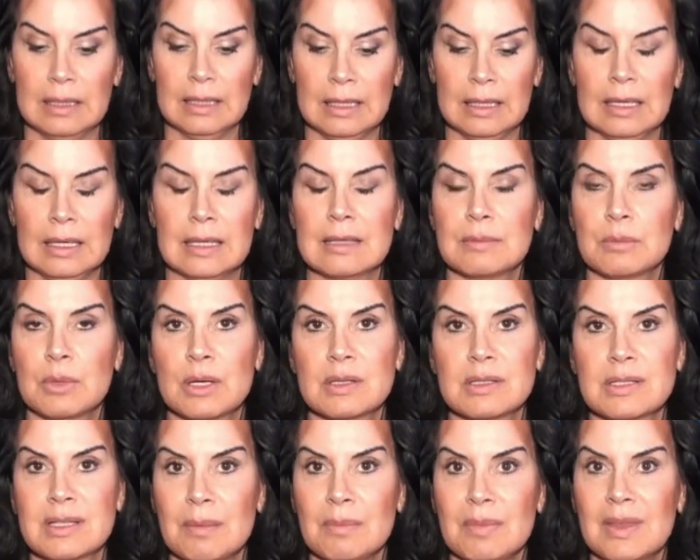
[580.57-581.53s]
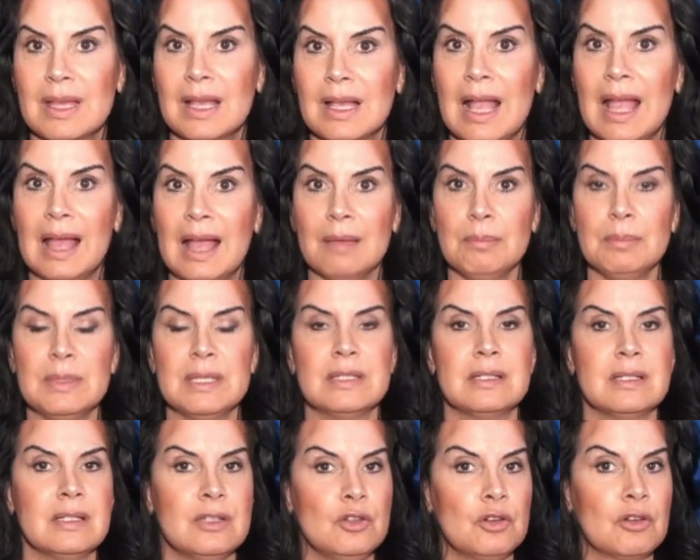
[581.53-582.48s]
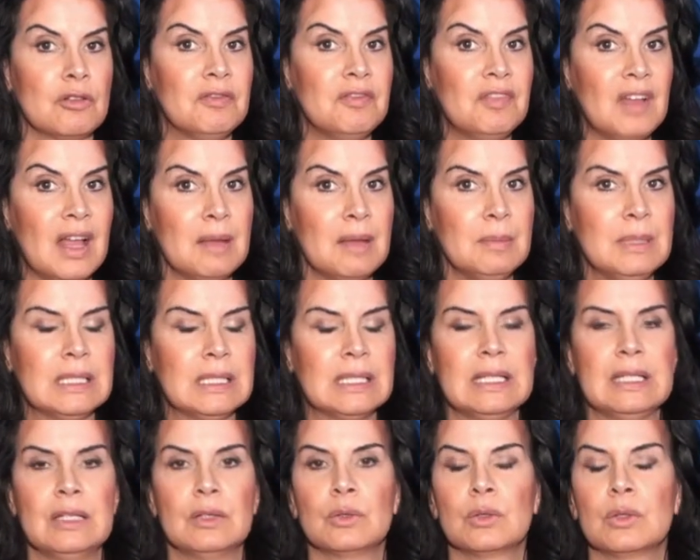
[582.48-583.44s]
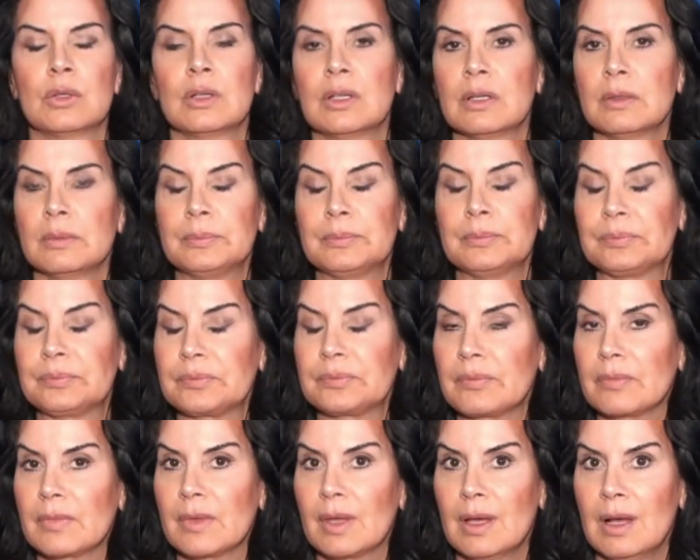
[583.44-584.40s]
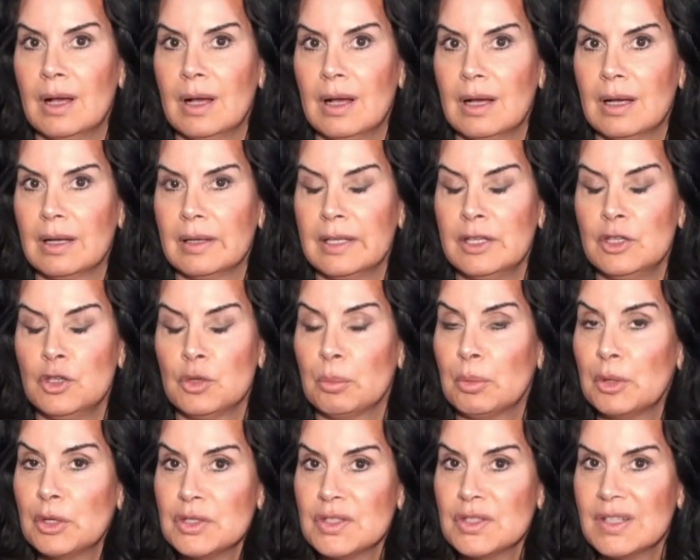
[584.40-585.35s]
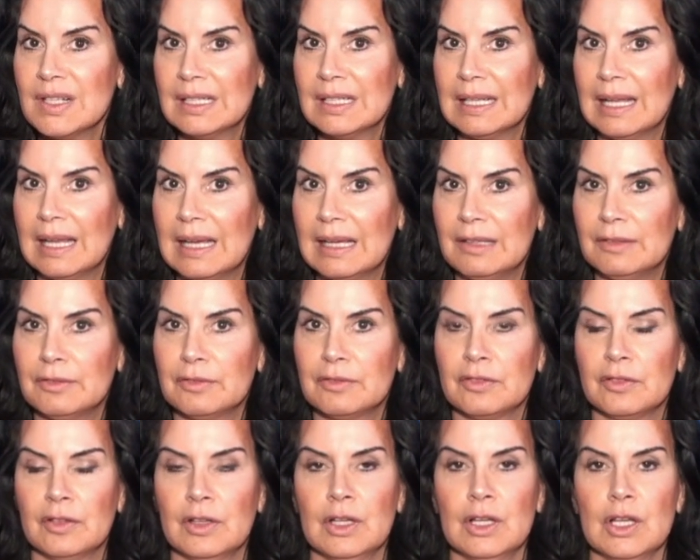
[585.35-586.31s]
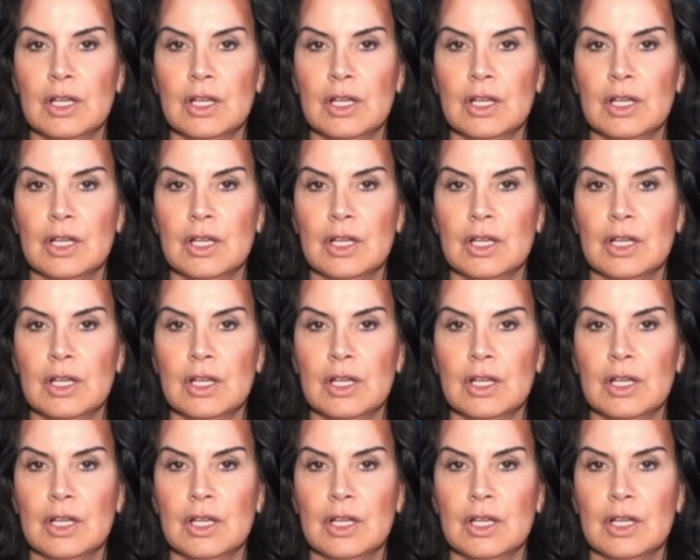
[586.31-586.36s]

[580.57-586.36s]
uh, where something happened in your family or uh, in your personal life.